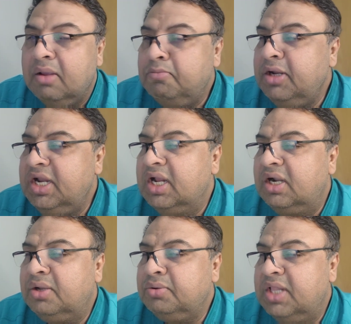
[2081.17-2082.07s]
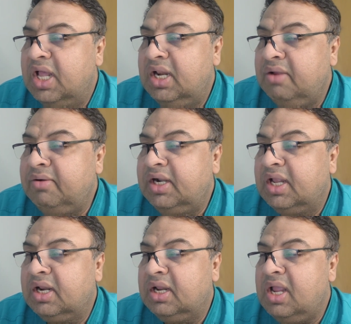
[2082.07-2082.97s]
medial to the
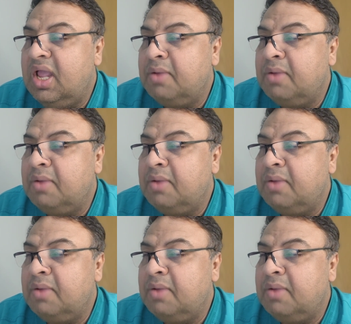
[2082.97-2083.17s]
levator